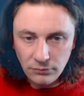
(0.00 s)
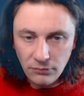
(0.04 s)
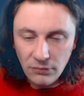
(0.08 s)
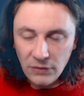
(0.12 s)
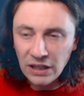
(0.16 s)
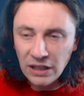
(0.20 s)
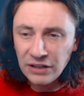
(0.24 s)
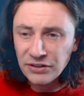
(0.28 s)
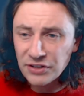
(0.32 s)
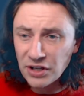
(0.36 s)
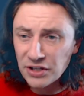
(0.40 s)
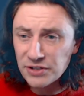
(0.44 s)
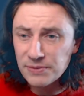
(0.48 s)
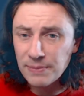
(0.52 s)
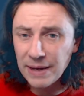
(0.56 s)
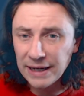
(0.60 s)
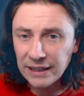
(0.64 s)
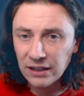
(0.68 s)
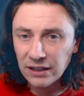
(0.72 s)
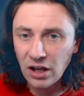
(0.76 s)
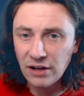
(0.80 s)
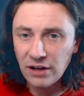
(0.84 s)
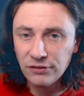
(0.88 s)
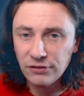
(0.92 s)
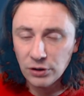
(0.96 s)
it does make
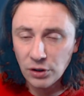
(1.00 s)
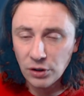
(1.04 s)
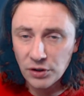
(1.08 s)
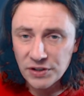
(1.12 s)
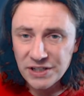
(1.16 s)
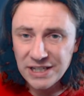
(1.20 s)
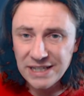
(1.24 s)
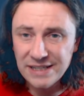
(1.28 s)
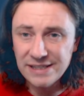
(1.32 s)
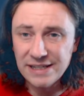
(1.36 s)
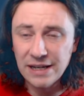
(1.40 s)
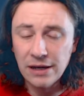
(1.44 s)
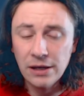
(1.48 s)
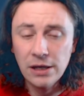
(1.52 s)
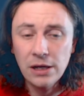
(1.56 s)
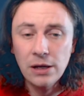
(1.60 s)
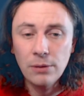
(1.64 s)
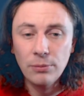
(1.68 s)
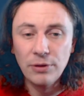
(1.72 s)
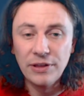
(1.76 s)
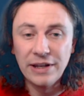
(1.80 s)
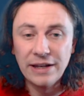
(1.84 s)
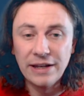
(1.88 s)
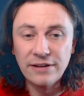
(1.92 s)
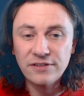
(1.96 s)
life a lot easier.
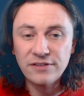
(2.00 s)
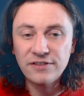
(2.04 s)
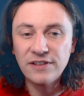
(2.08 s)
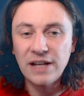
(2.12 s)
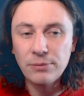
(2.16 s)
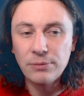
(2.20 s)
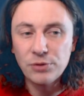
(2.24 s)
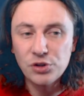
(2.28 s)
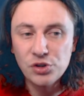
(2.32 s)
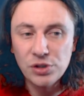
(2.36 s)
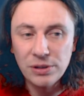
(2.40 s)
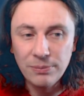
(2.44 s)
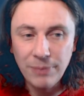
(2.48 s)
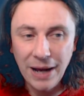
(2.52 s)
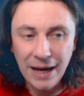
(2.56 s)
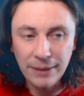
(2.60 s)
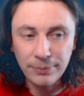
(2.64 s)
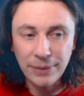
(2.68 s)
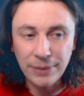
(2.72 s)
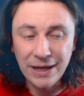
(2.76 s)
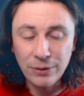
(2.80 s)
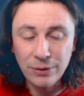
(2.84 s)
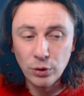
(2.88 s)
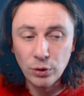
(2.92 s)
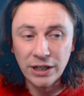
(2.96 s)
But the inflammatory back
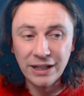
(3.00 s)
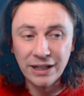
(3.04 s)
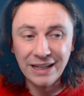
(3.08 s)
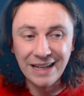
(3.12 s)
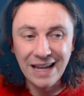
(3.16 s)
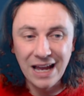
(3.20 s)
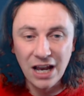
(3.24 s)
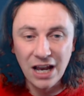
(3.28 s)
pain, we're going to get a